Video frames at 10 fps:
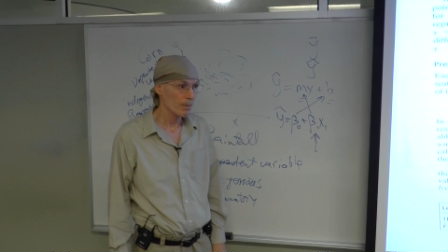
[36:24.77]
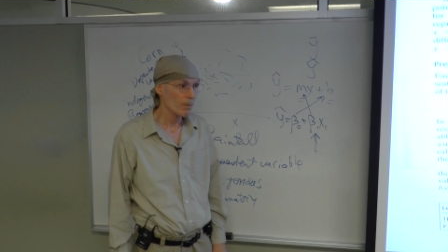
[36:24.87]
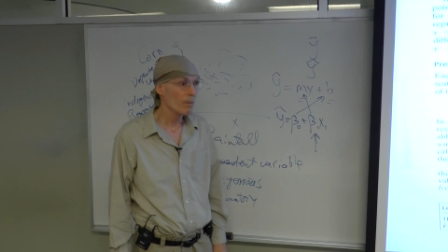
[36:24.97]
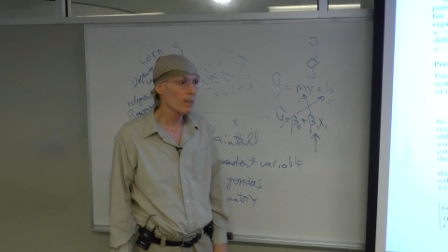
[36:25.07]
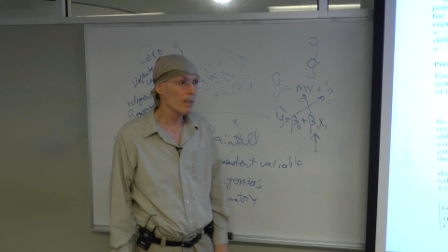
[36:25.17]

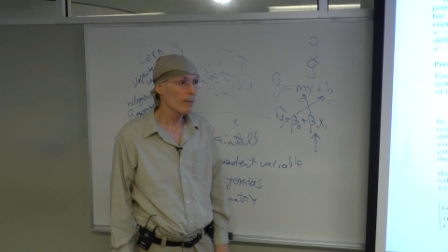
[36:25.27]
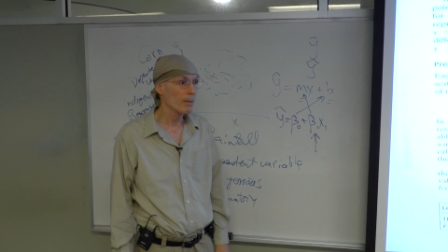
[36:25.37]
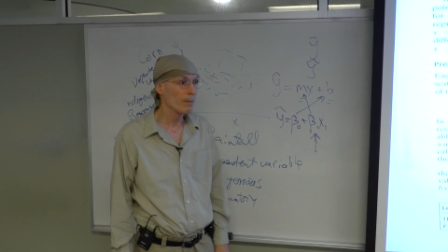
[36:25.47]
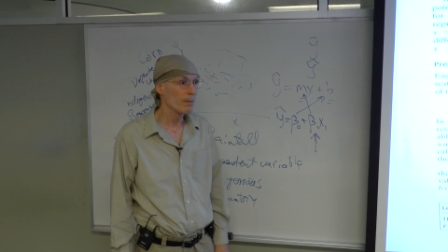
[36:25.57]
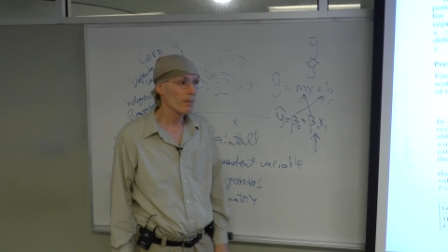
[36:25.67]
What's that?
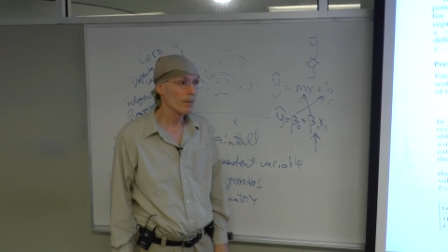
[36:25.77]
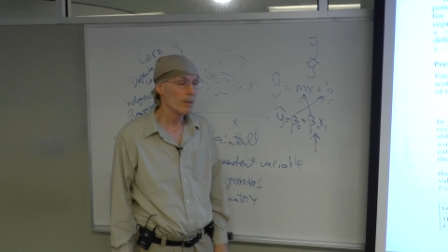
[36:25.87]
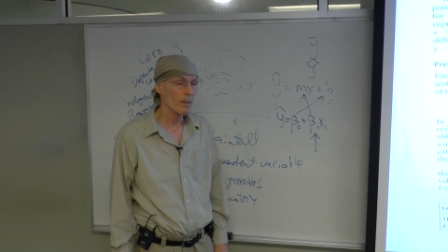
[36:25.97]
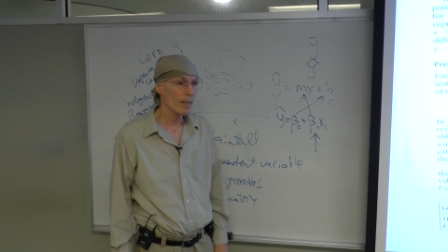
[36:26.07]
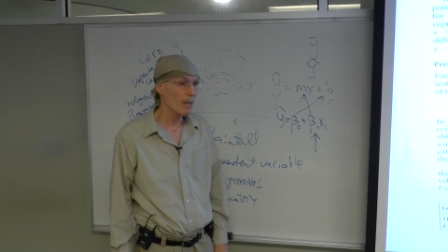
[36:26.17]

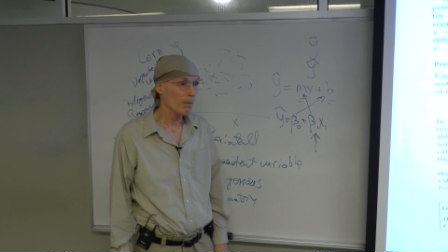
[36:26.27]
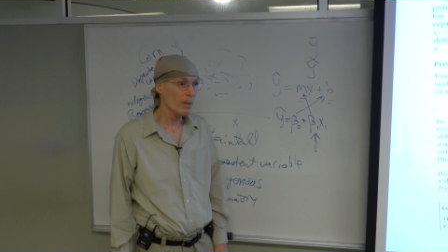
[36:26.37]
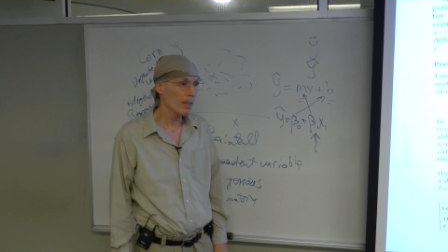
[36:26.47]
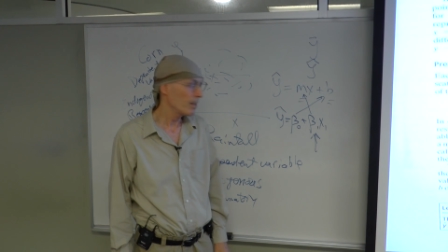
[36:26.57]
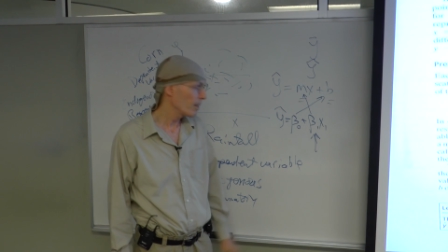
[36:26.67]
Not 1.